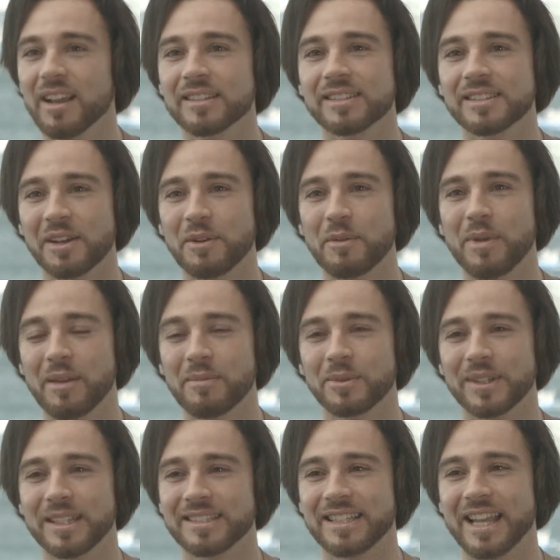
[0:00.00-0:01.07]
So many
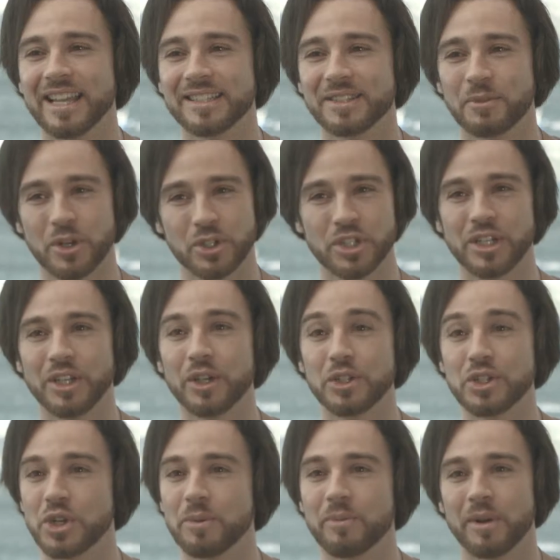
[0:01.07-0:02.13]
people these days are watching
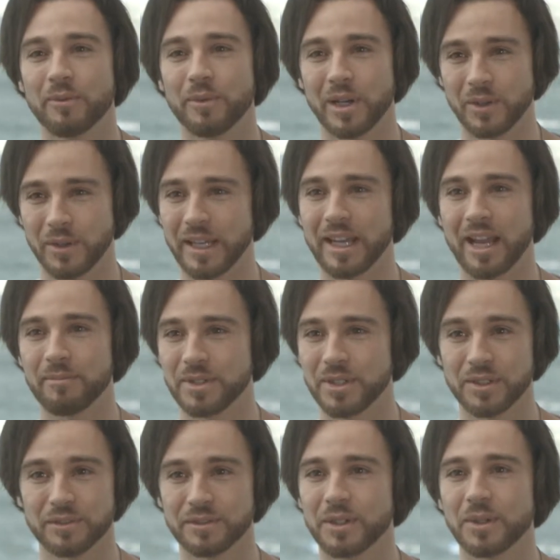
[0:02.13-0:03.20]
YouTube and we're looking up
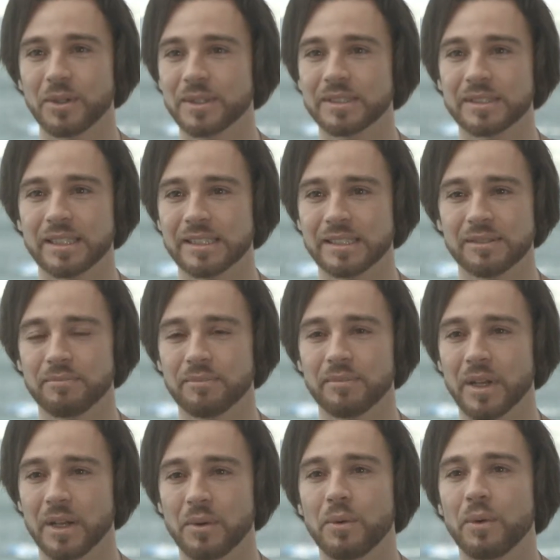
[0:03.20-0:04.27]
to, of course, there's some
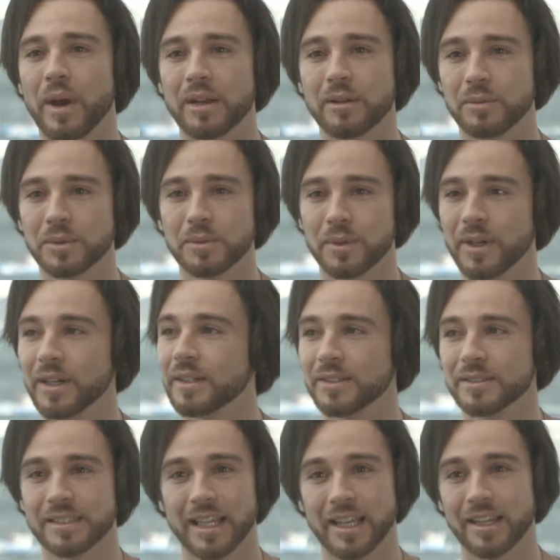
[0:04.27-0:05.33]
incredible work
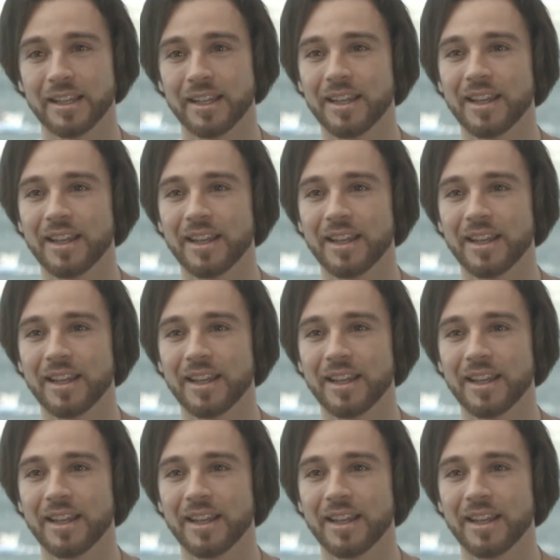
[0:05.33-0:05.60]
on there.